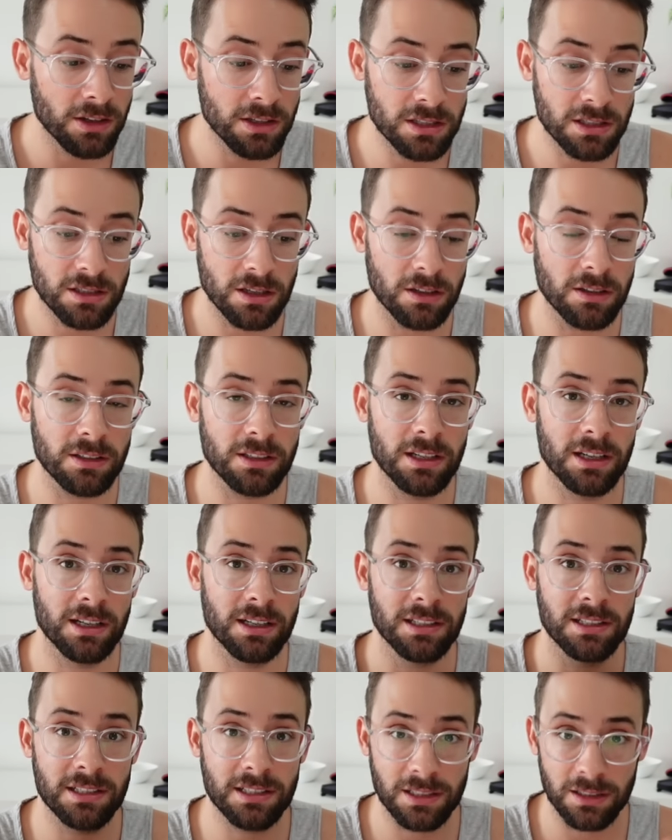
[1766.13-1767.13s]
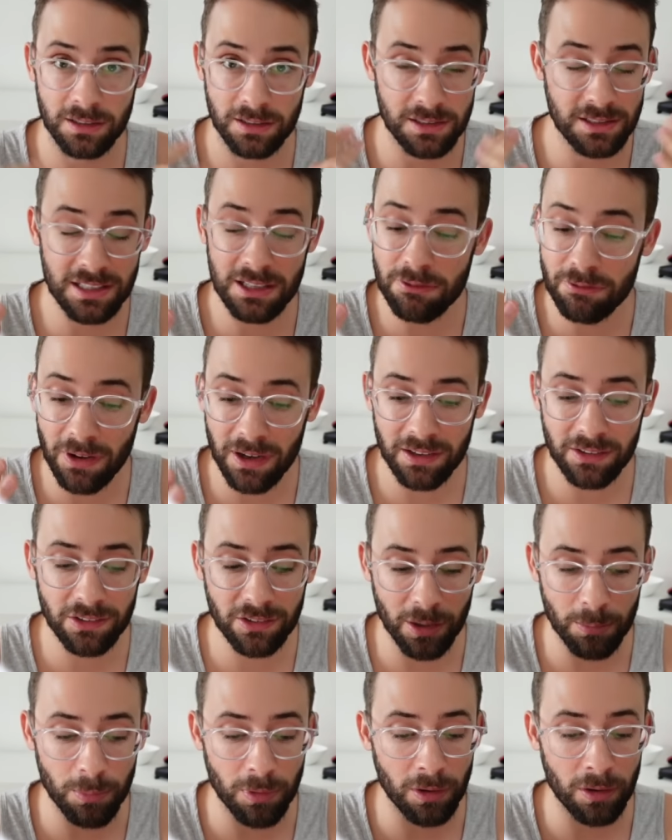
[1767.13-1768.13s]
Starknet's uh, DeFi
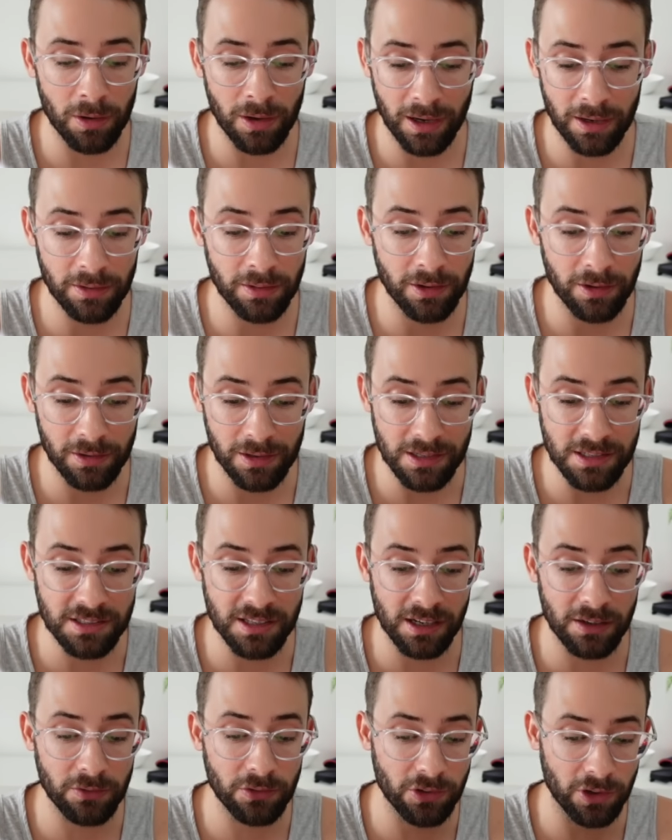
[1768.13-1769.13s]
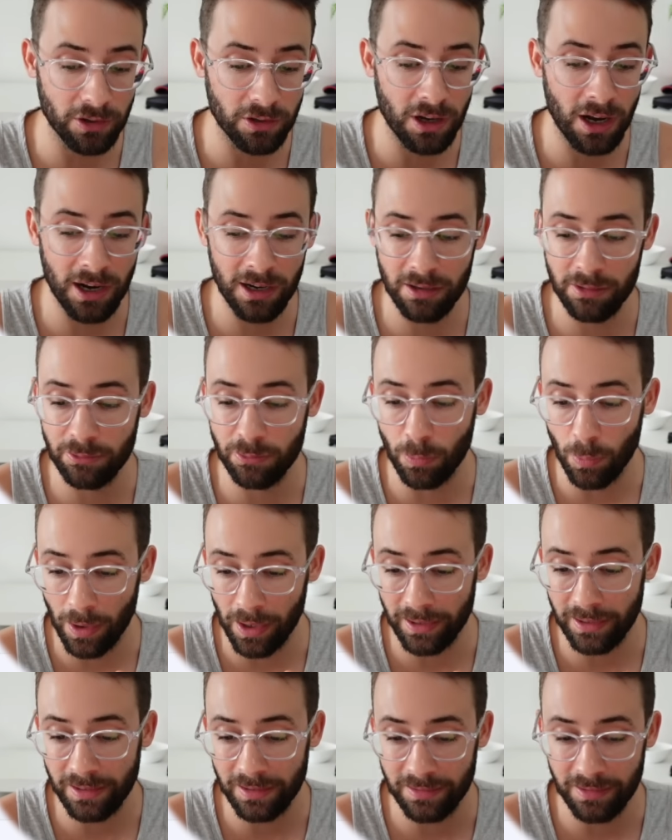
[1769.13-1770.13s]
summer and their incentives are kind of
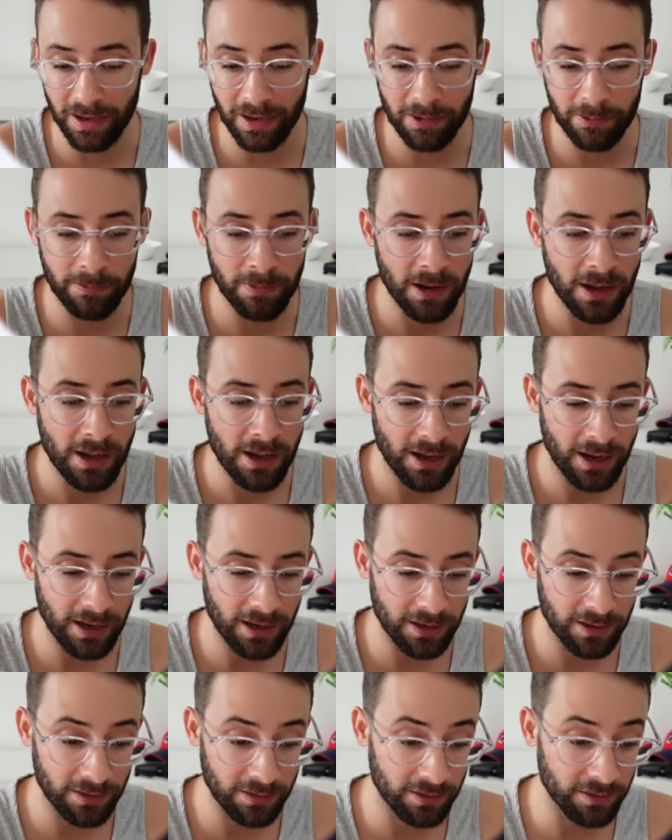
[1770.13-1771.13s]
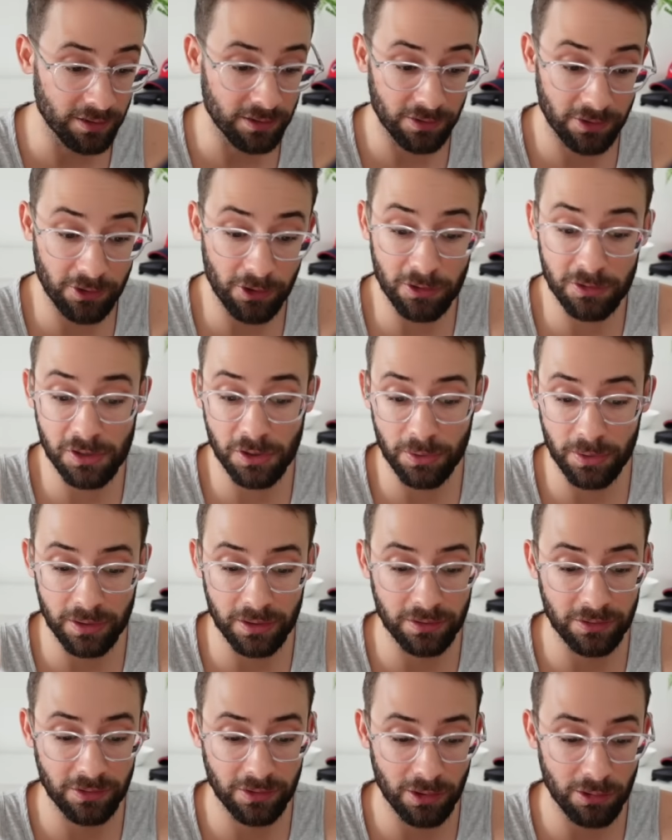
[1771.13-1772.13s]
winding down, and the Stark token
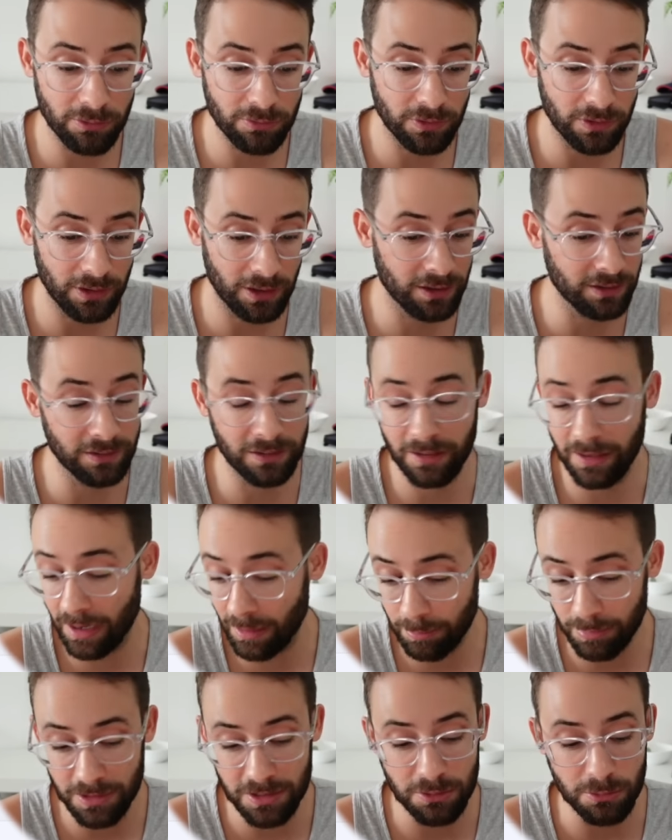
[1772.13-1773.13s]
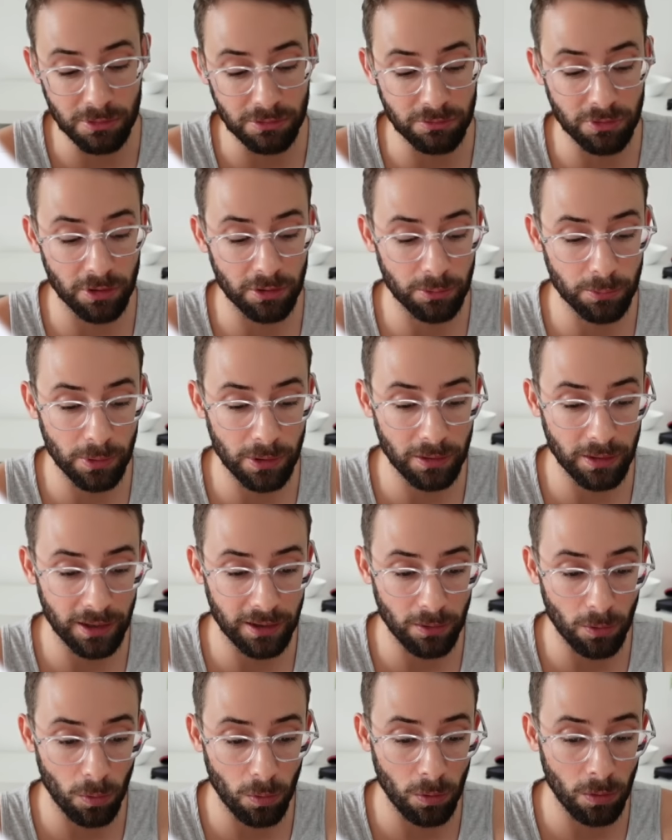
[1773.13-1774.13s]
itself has not been doing very well
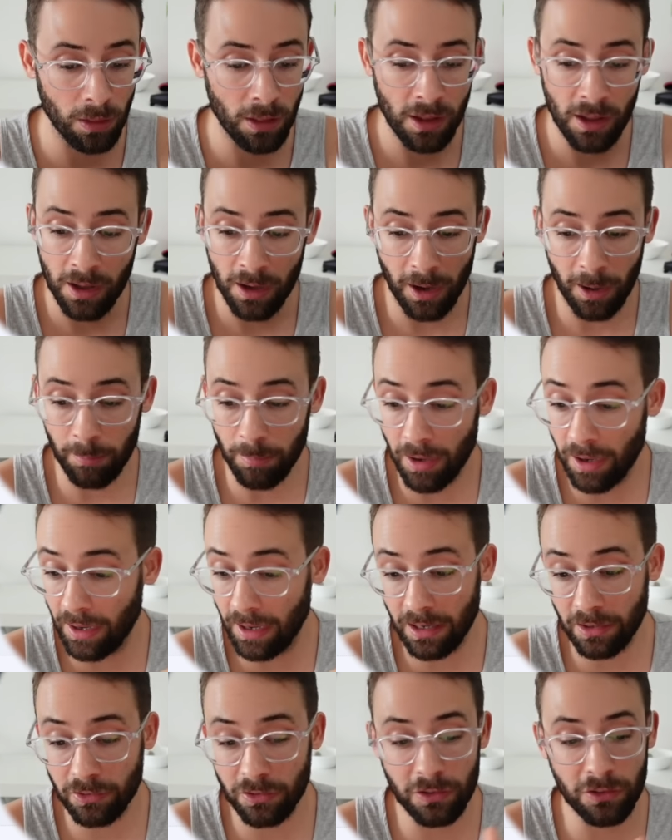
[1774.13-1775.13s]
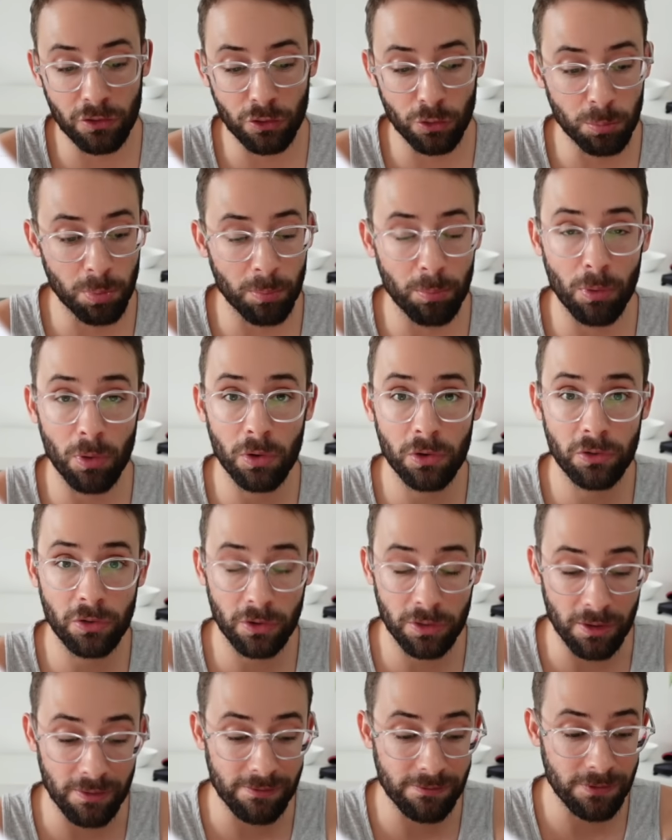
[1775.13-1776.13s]
at all. I'm not actually super bullish
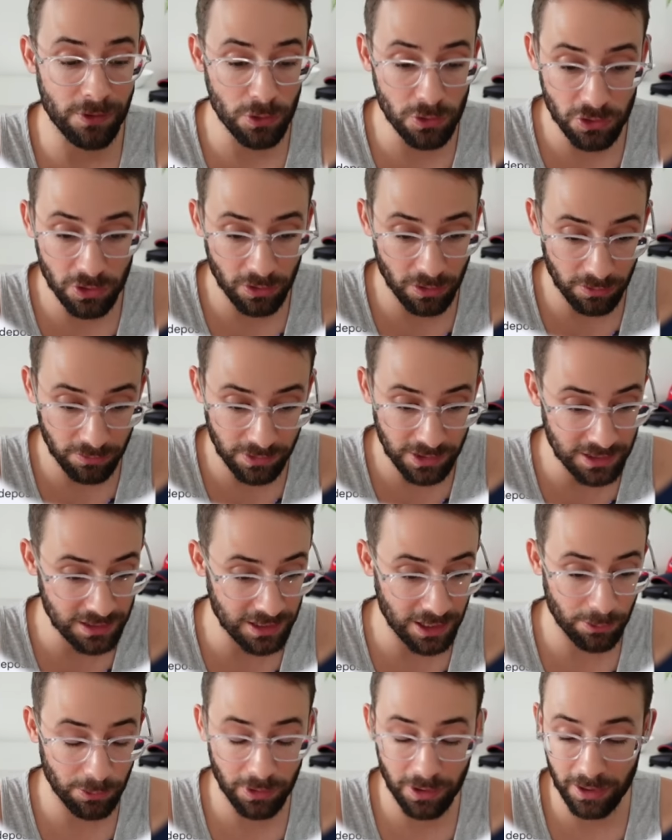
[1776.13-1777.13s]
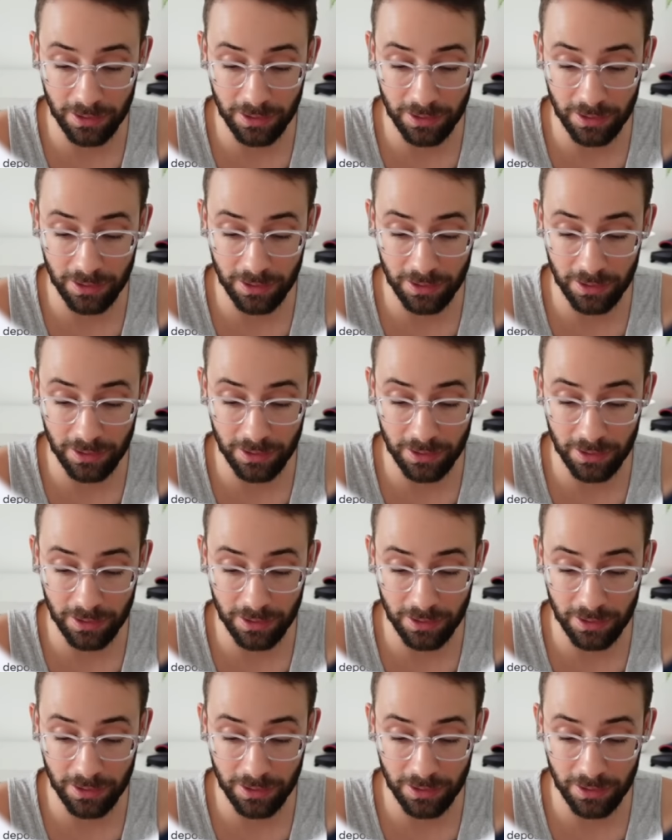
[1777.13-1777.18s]
on the future of this network.